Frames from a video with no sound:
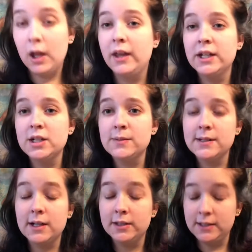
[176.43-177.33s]
I think you're supposed
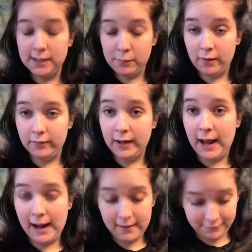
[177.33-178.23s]
to cut the tip off of it
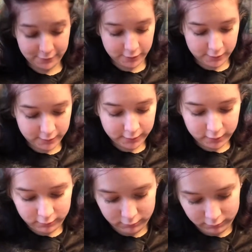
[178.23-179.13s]
after
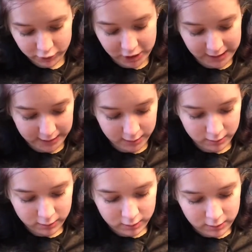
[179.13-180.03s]
you shake it,
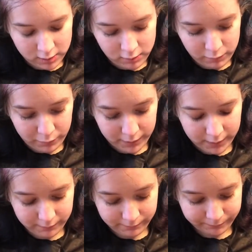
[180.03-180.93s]
but